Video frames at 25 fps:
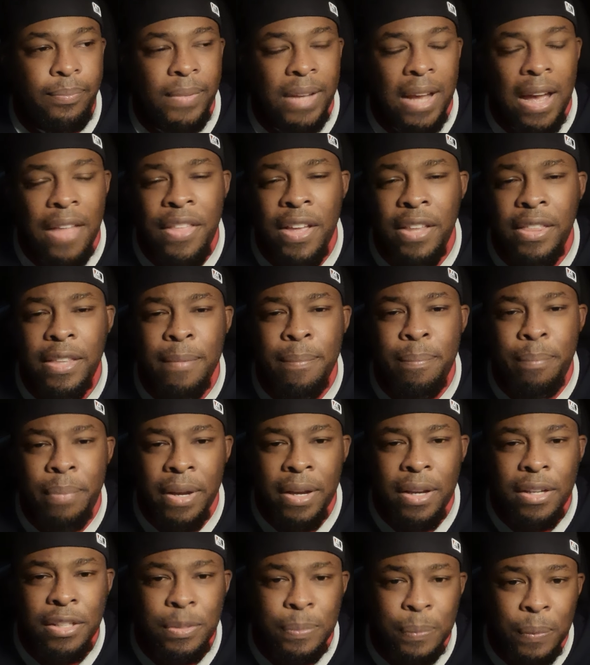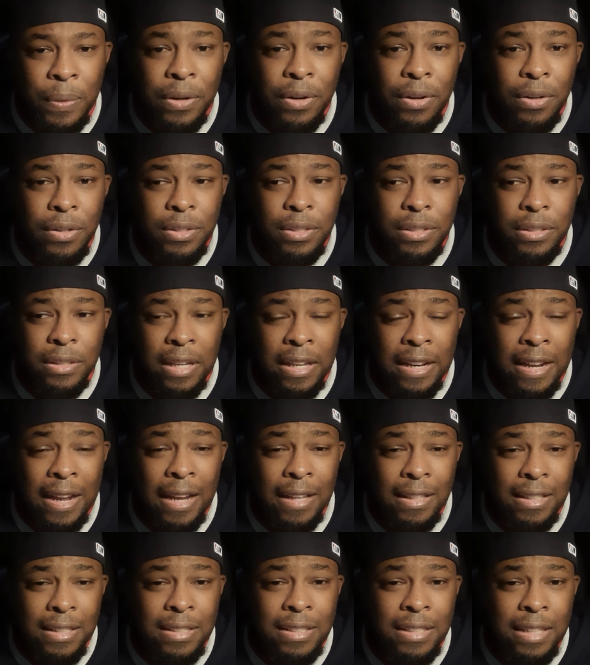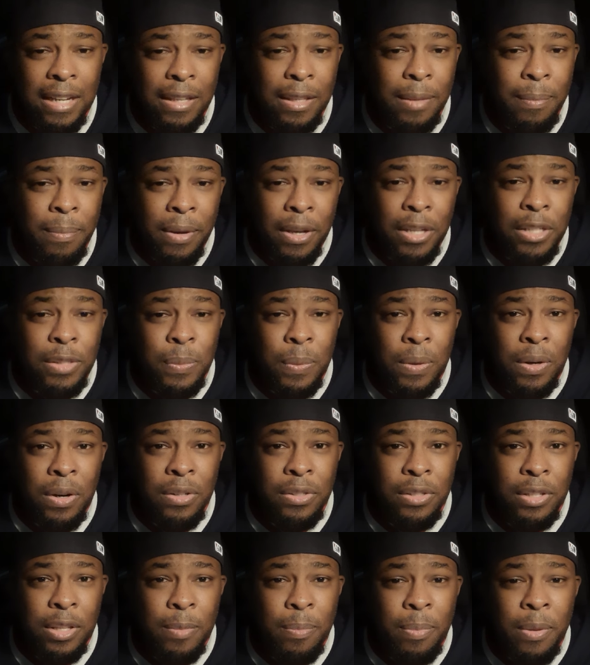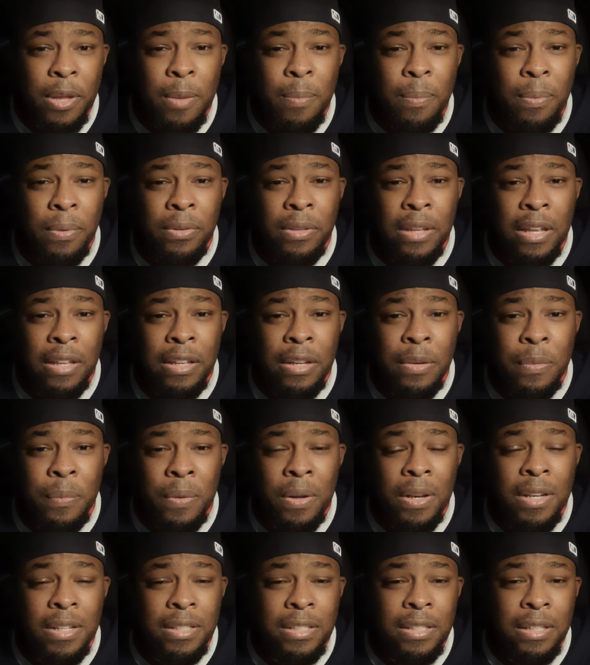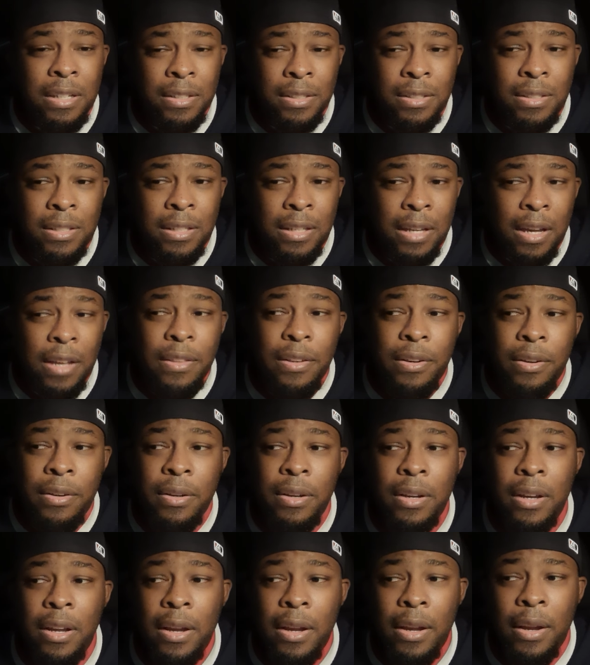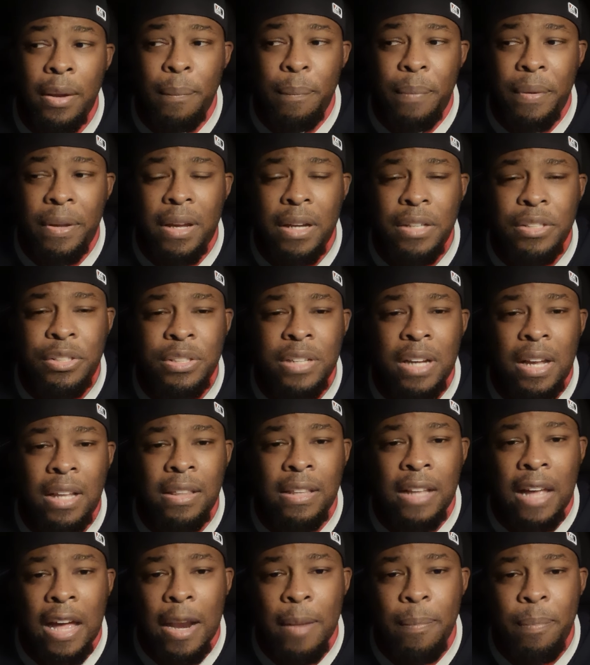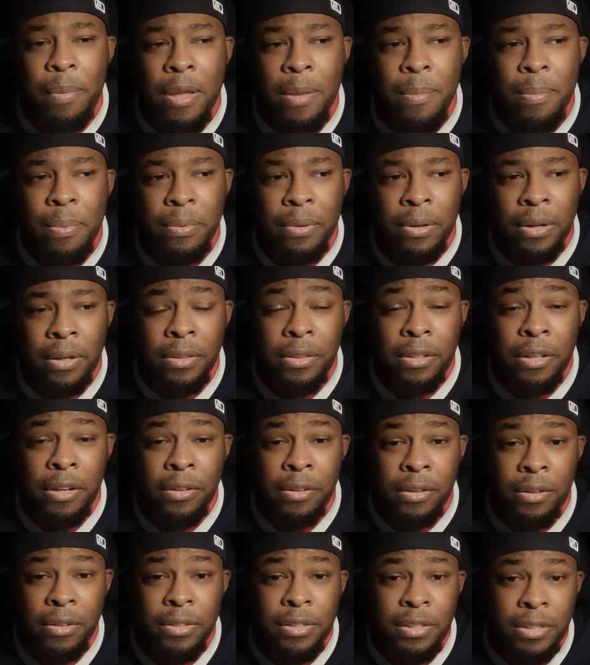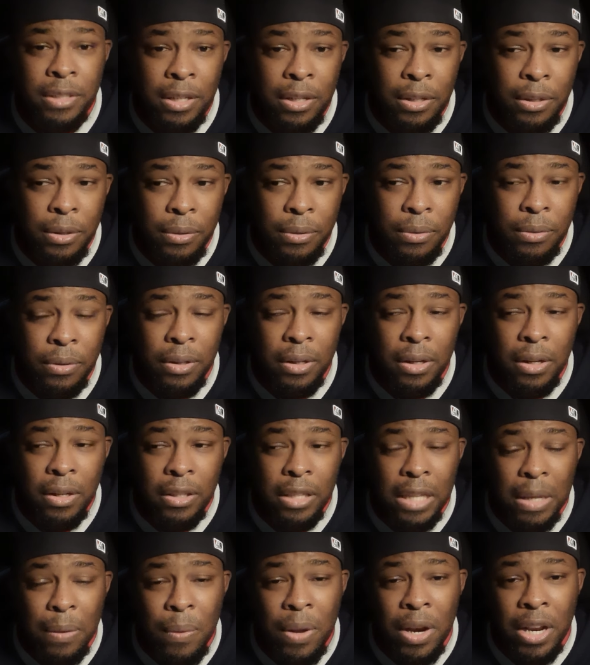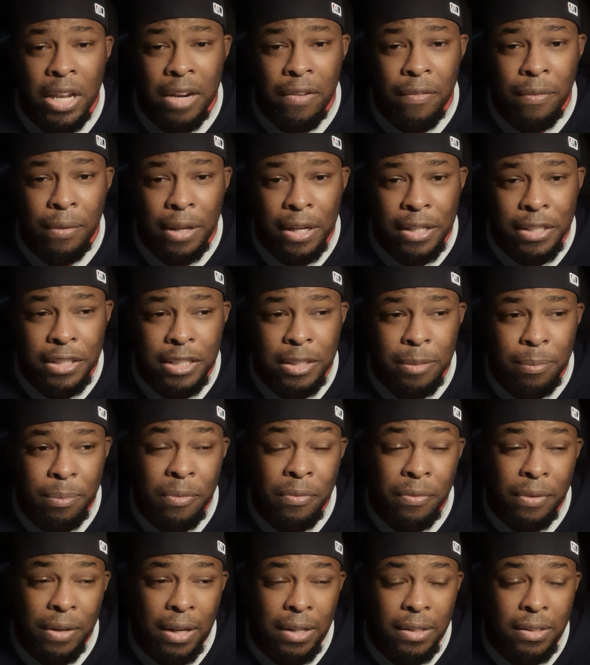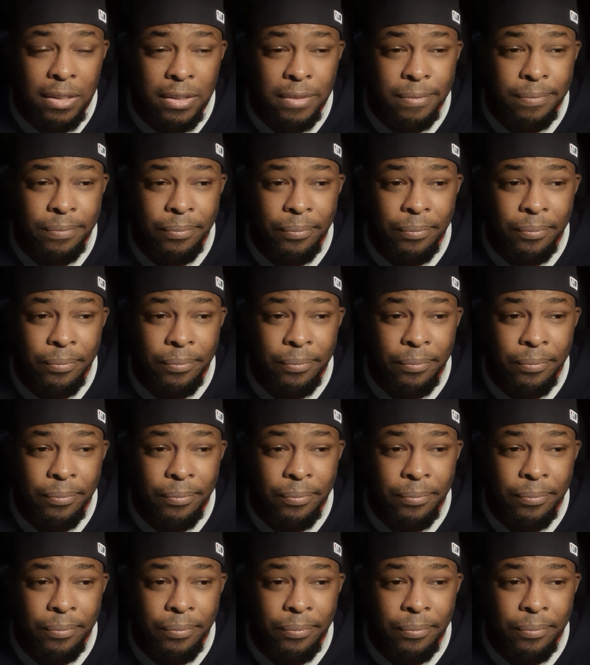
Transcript: I think the biggest winners, and I hate to say, the biggest winners are the people that didn't want to see us together. Because you got a lot of people out there that are single that want to give relationship advice.